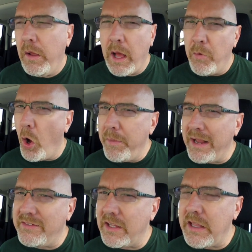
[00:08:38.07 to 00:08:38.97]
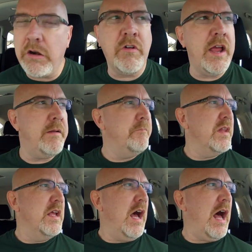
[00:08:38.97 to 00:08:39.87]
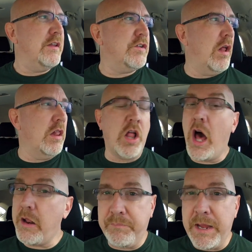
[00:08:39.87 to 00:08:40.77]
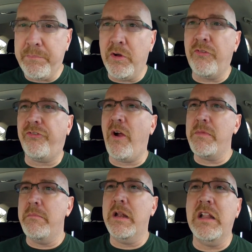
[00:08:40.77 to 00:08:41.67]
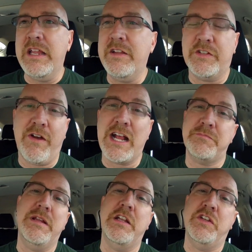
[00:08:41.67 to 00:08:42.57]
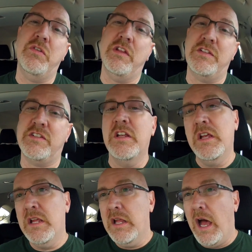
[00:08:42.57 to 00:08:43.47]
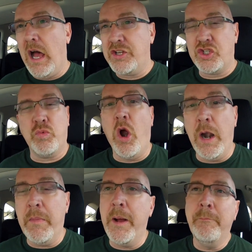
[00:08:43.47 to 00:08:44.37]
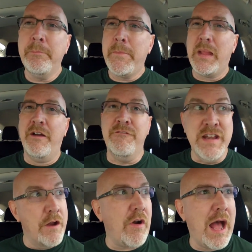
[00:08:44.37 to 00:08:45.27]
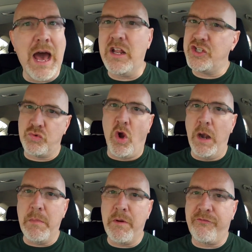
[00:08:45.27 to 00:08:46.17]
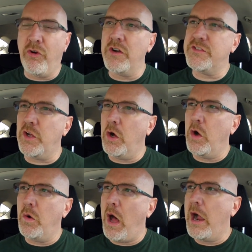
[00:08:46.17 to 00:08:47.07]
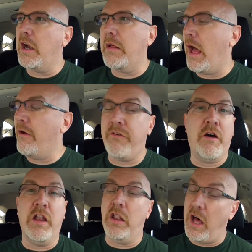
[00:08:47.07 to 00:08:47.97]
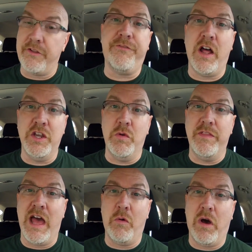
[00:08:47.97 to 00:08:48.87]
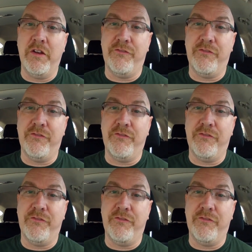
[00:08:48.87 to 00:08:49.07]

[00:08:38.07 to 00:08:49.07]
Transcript: I'm hoping I said that right. Uh, so a lot of people from the Middle East have asked me to do this uh, shawarma. I've never had a shawarma before, so I'm gonna have a lot of fun doing that one